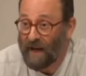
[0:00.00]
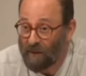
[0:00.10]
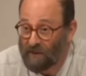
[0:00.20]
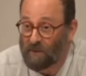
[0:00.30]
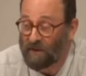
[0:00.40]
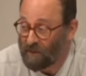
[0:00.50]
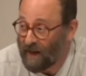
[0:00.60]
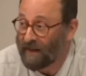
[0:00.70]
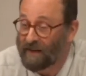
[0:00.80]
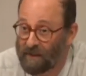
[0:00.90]
hours we're
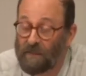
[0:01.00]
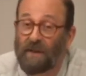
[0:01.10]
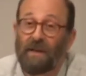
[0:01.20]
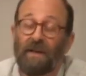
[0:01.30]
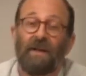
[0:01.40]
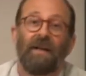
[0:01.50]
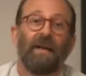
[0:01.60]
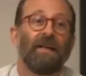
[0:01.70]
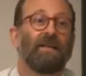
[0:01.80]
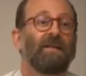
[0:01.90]
haranguing him.
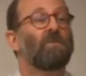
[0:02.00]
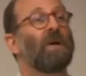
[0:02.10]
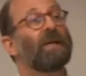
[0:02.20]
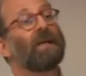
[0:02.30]
And he says, well,